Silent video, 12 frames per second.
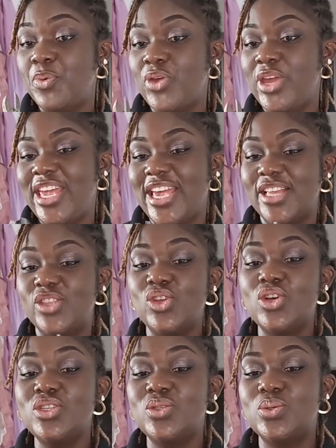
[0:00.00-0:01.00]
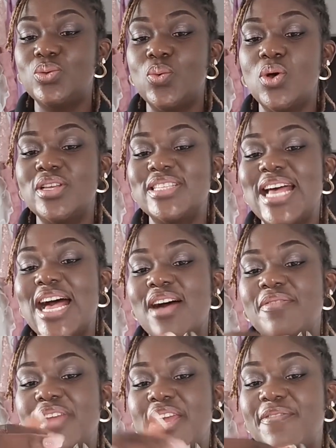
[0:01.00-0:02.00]
here. Those ones have
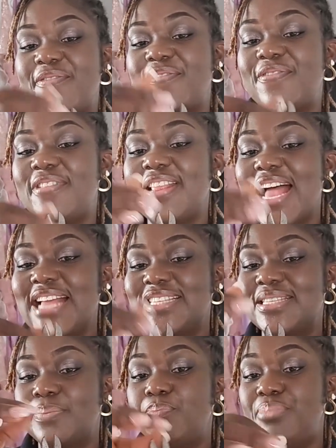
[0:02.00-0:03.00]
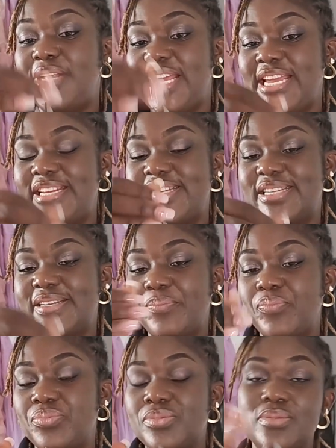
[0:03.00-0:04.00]
a flat blade,
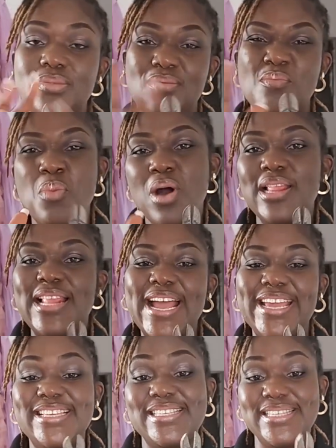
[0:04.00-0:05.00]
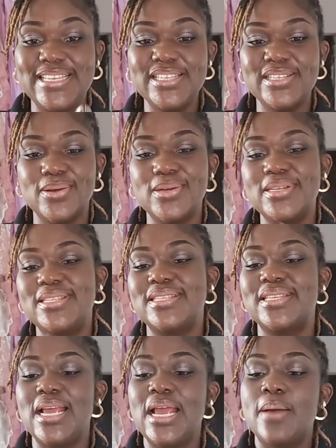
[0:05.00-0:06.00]
more like scissors,
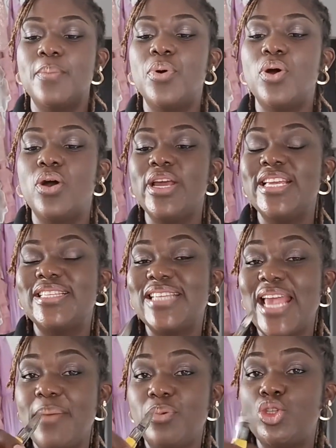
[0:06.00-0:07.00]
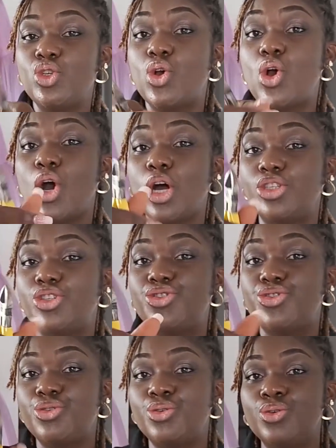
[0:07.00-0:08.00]
but it's able to cut
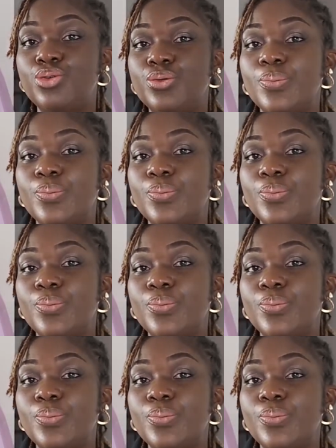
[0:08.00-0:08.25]
through